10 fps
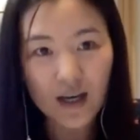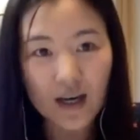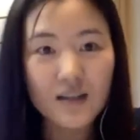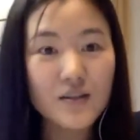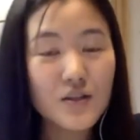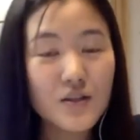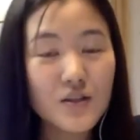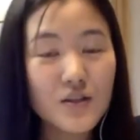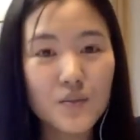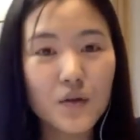In the
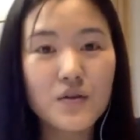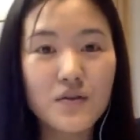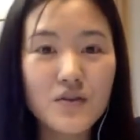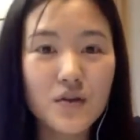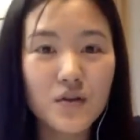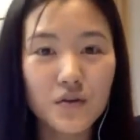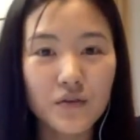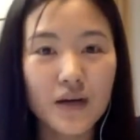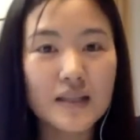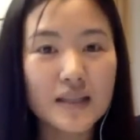description below the video,
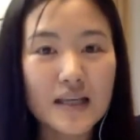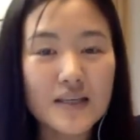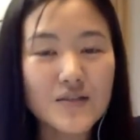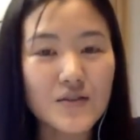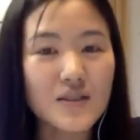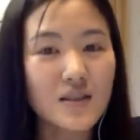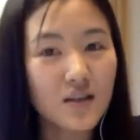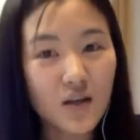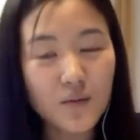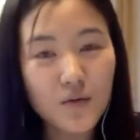you'll find links to the
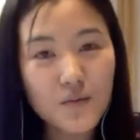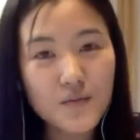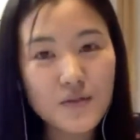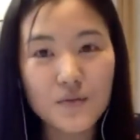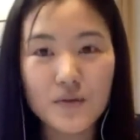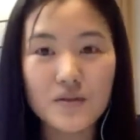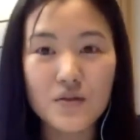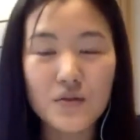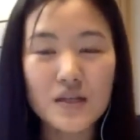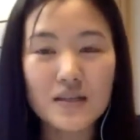Telegram groups
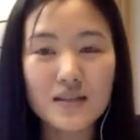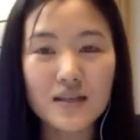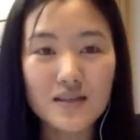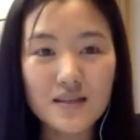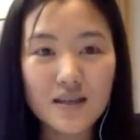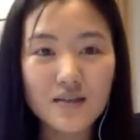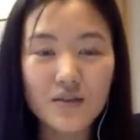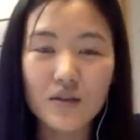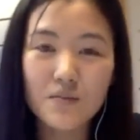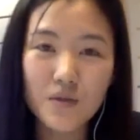with news and insights
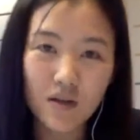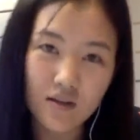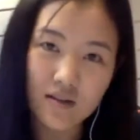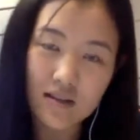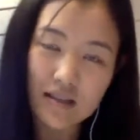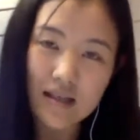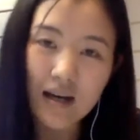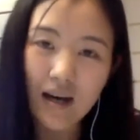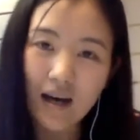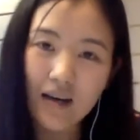on cryptocurrencies,
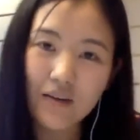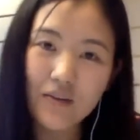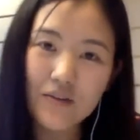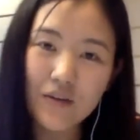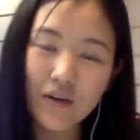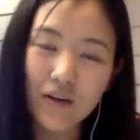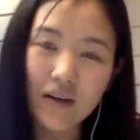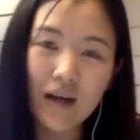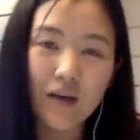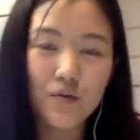and also
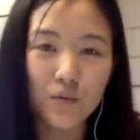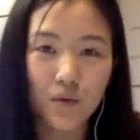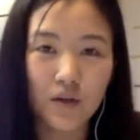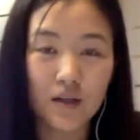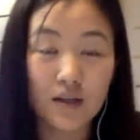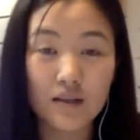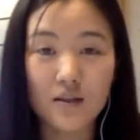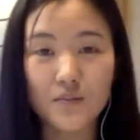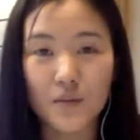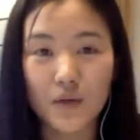on how to work in
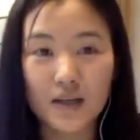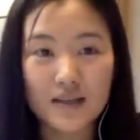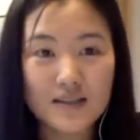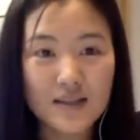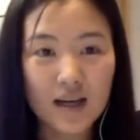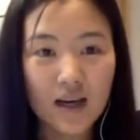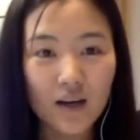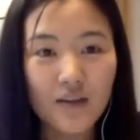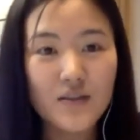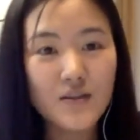crypto markets.
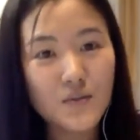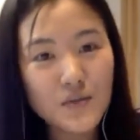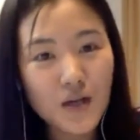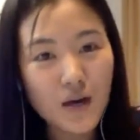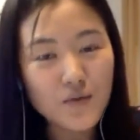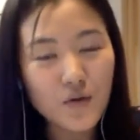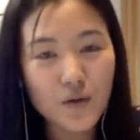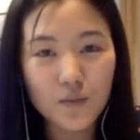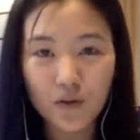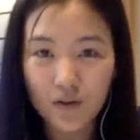Also, subscribe to
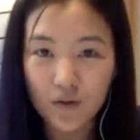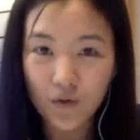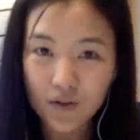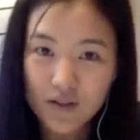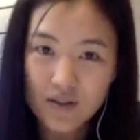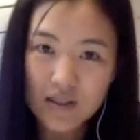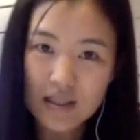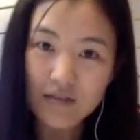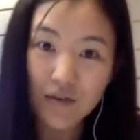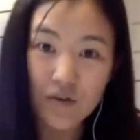our blog on Golos,
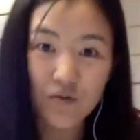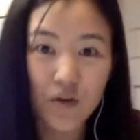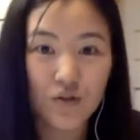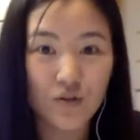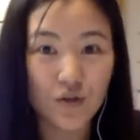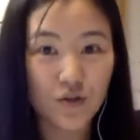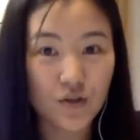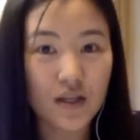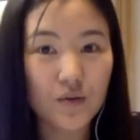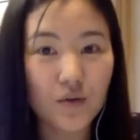the first Russian
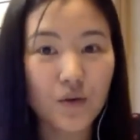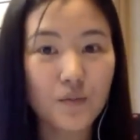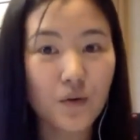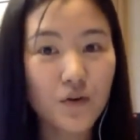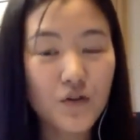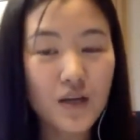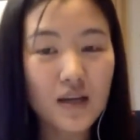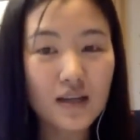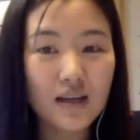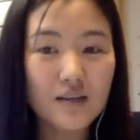social network on
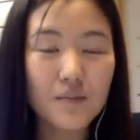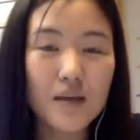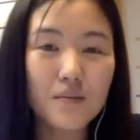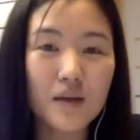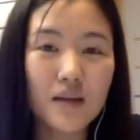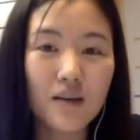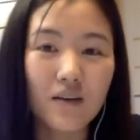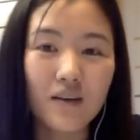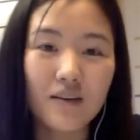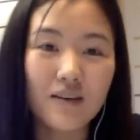blockchain, and make money
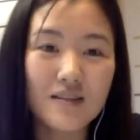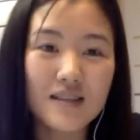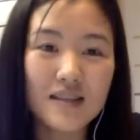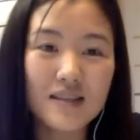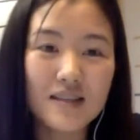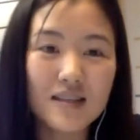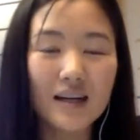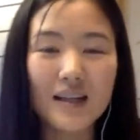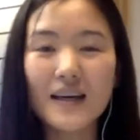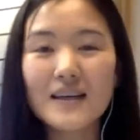on content,
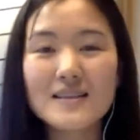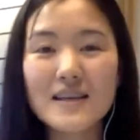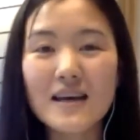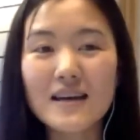likes,